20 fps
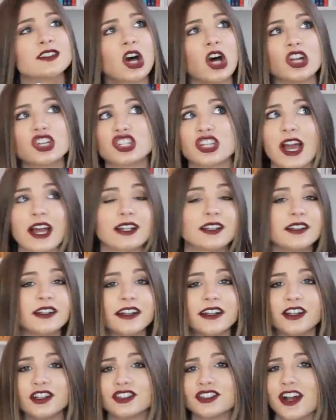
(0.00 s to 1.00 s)
saw Jaclyn
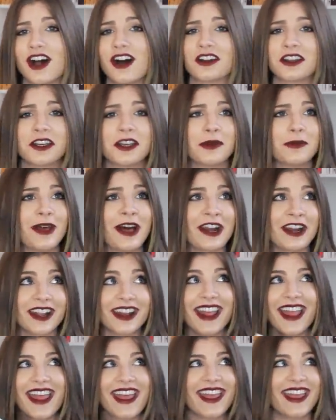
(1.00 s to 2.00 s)
Hill talking about
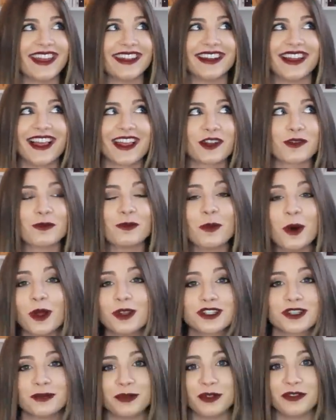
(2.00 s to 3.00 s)
it in like
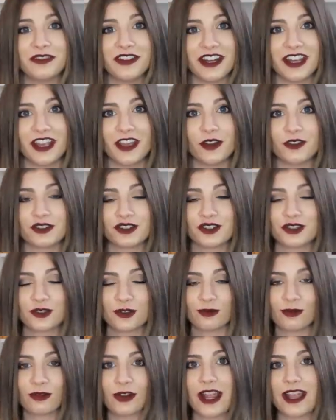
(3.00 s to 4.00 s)
multiple videos,
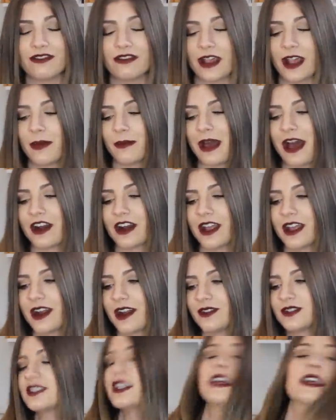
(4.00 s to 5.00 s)
just raving about it, and
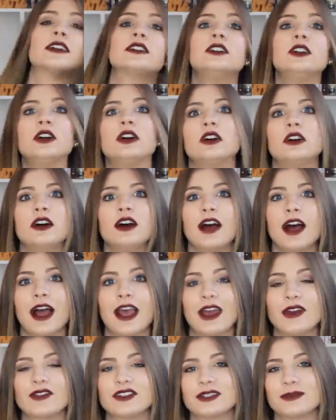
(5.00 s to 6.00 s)
I was like, oh,
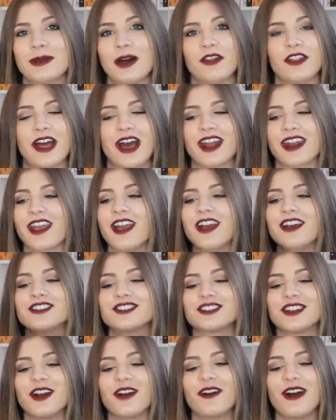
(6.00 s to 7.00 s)
I have to smell that.
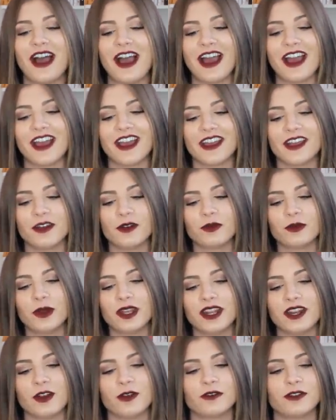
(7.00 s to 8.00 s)
So I
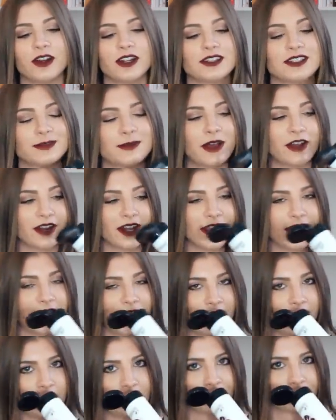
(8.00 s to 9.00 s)
went over and smelled it,
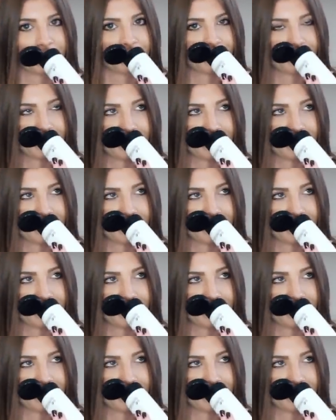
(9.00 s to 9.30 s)
and